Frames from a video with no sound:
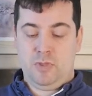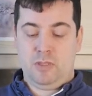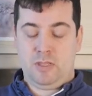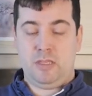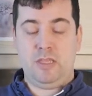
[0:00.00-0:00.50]

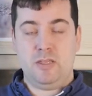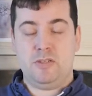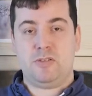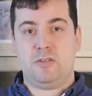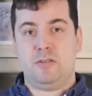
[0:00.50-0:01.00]
The
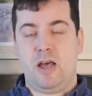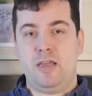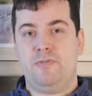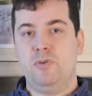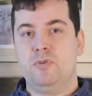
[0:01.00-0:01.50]
yeast,
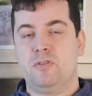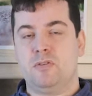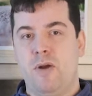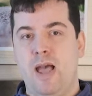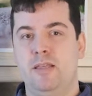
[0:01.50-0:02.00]
I've used
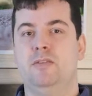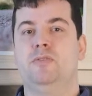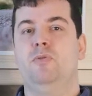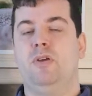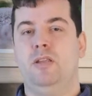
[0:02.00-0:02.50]
dry
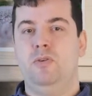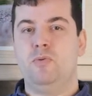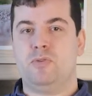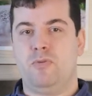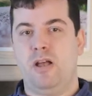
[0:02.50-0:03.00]
yeast. You can
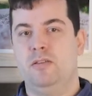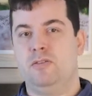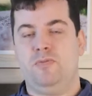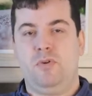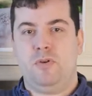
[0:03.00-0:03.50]
use dry
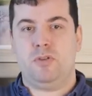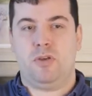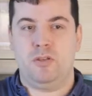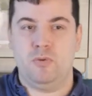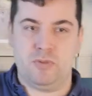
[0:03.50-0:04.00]
yeast, of course you
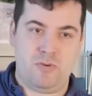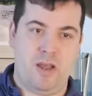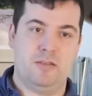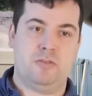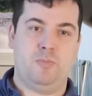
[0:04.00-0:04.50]
can use
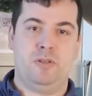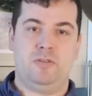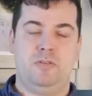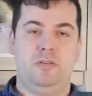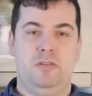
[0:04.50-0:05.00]
dry yeast,
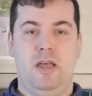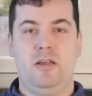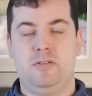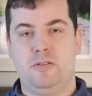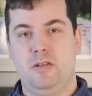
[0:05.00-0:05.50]
but
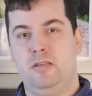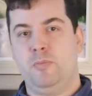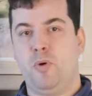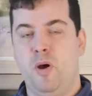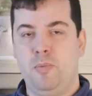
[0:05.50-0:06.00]
there's the
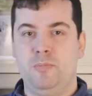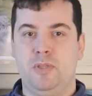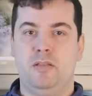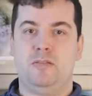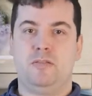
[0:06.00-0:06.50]
problem
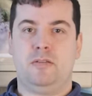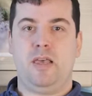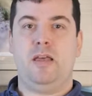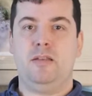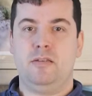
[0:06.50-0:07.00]
that
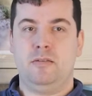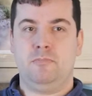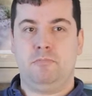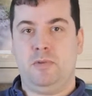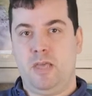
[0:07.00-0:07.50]

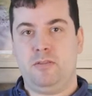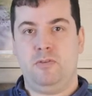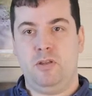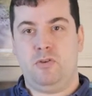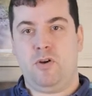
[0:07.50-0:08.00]
can get
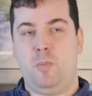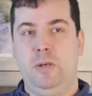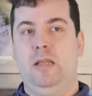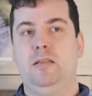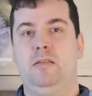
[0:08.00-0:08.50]
you in trouble,
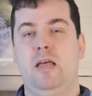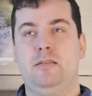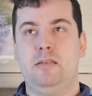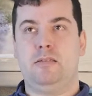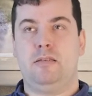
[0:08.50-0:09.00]
and that
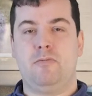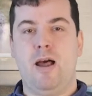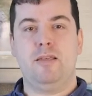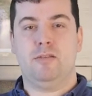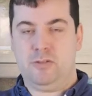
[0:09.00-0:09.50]
is the dry
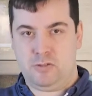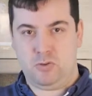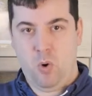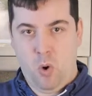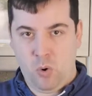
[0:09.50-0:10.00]
yeast is
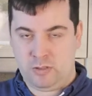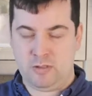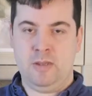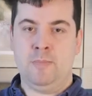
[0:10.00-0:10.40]
too old.